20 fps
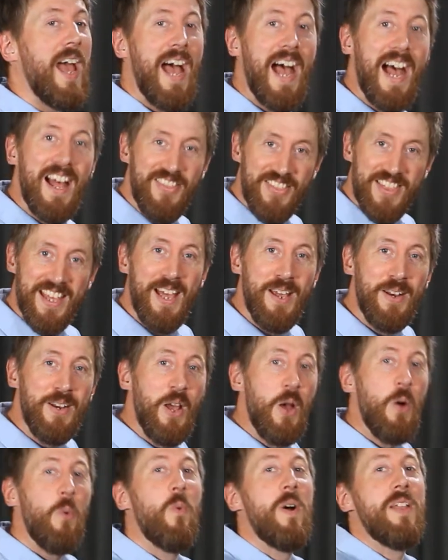And then
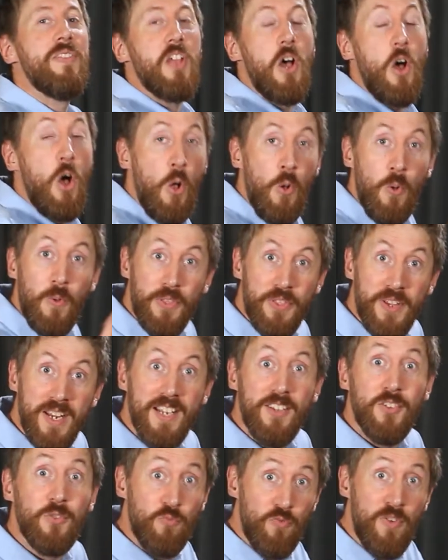when the whole
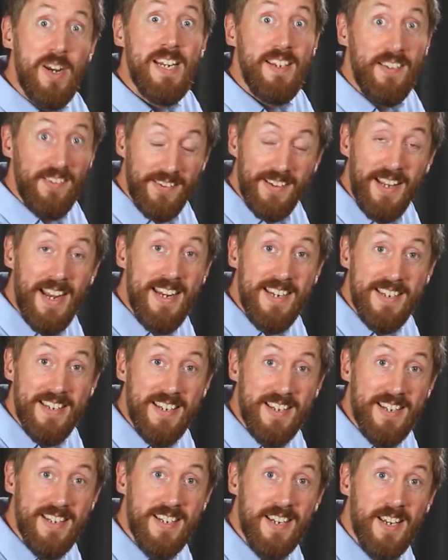thing's
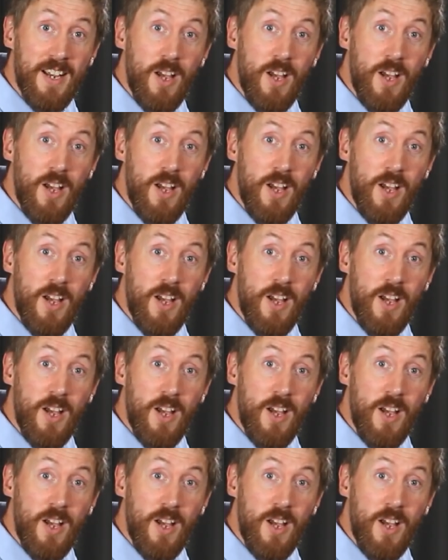restated,